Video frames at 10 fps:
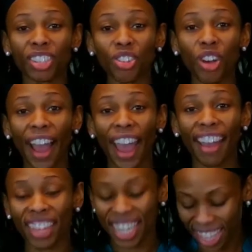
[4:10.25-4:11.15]
Do you all
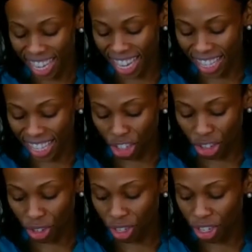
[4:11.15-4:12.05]
have anything that
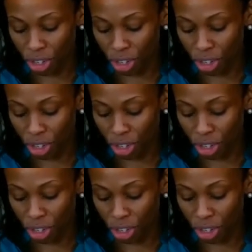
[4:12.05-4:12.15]
you